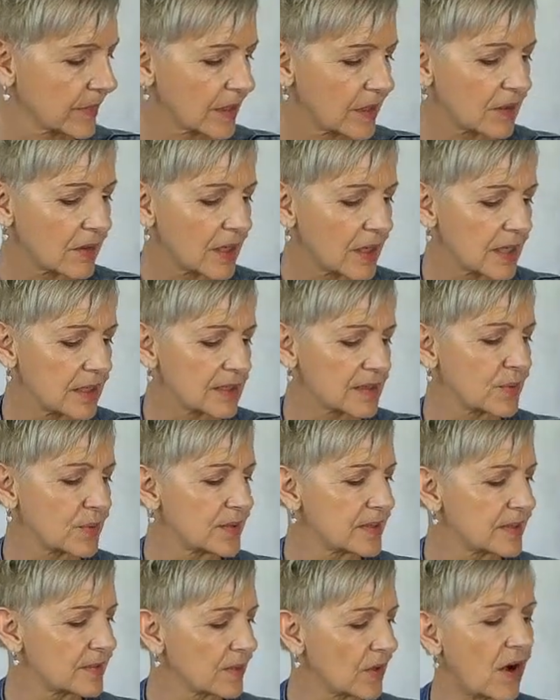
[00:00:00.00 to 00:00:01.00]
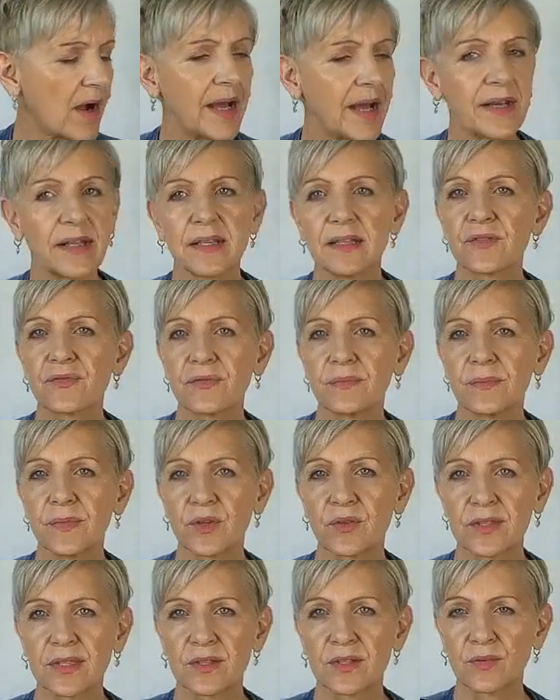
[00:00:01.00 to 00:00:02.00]
All right, let's pull some guidance from the
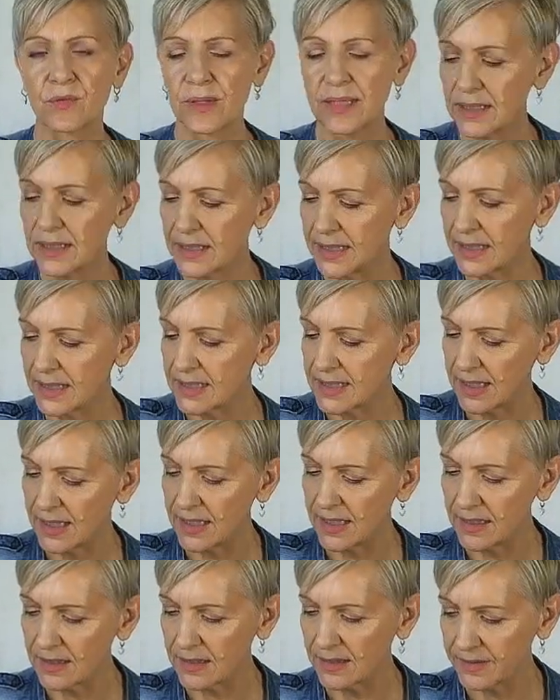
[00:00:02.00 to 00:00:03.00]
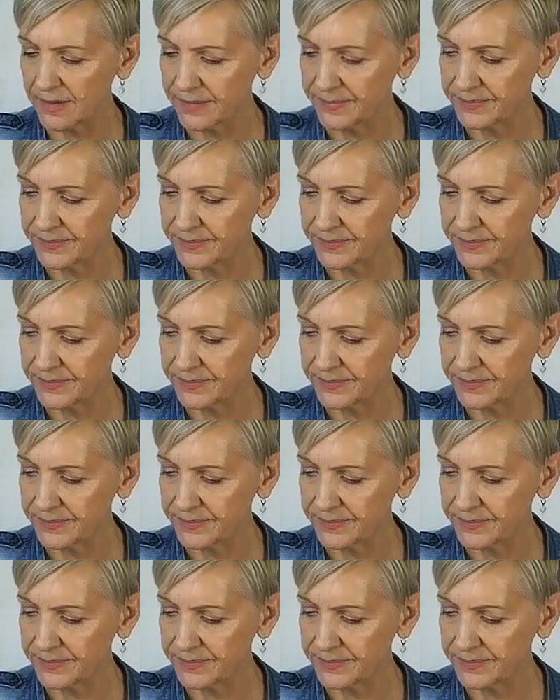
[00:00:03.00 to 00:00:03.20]
Crystal Healing deck.